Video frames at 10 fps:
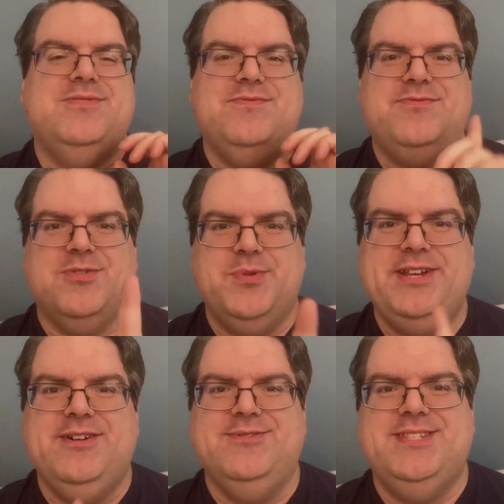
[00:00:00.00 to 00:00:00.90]
for
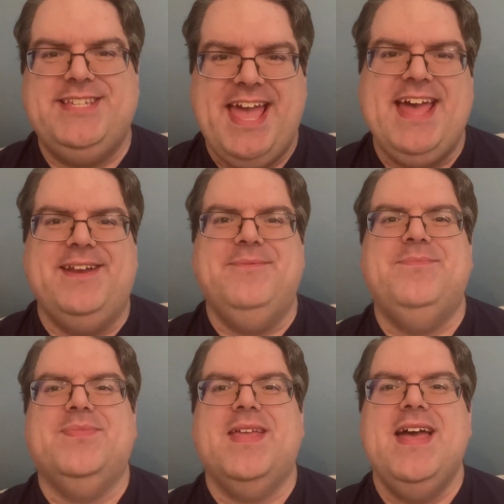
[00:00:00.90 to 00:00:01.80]
Windows 10,
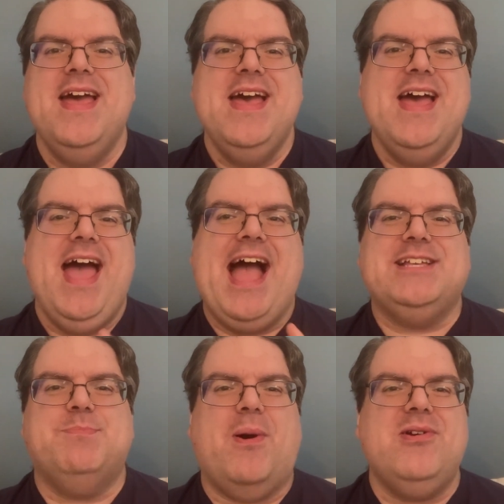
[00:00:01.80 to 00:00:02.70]

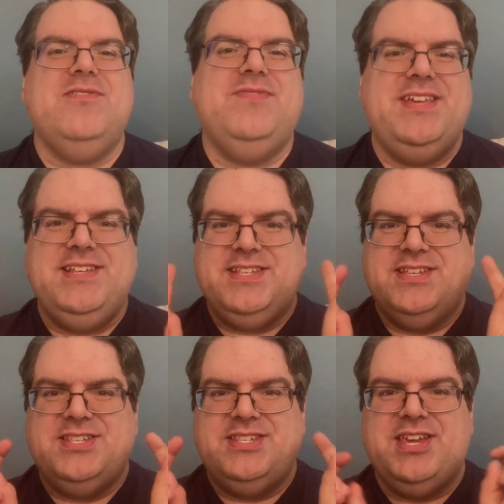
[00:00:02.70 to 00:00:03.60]
as part of these
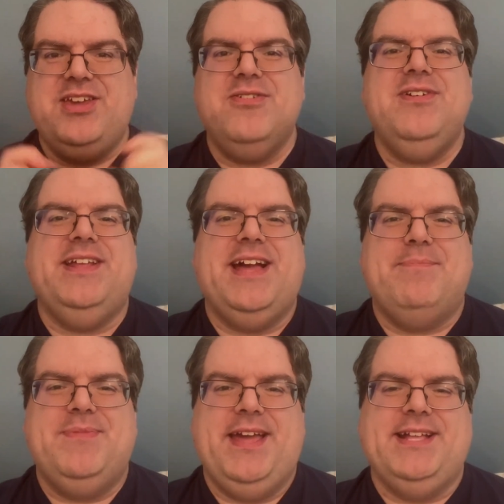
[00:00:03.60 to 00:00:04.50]
security
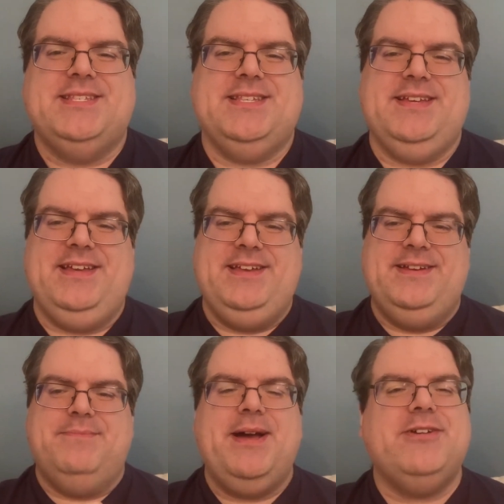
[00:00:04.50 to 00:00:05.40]
updates,
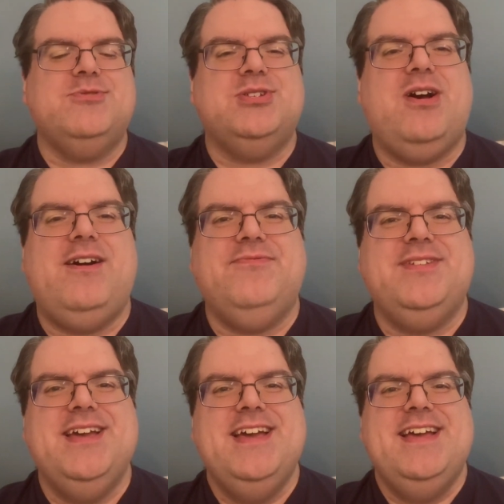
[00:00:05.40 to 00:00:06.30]

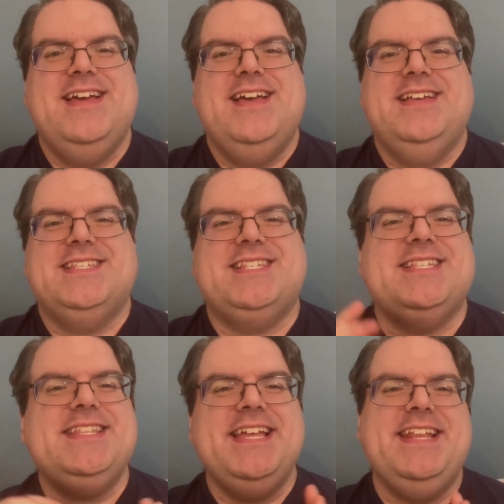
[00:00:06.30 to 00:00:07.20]
Microsoft
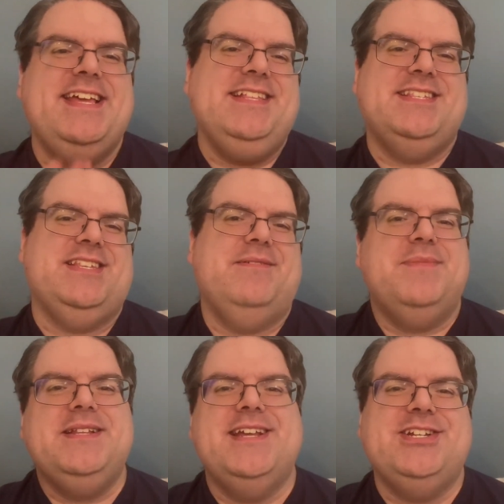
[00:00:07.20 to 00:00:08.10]
slid in
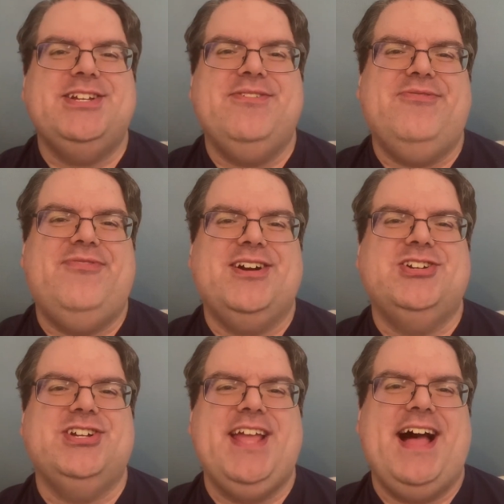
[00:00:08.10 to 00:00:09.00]
some additional
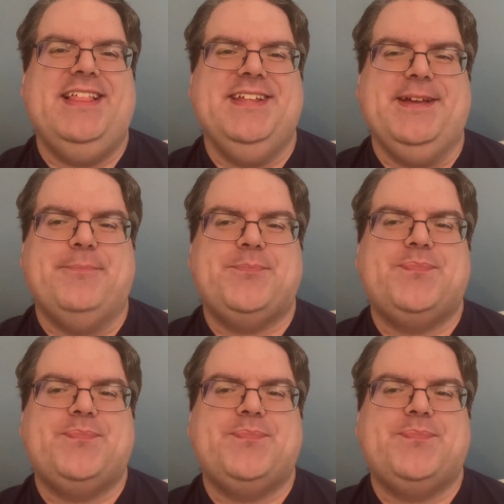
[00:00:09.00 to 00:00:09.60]
functionality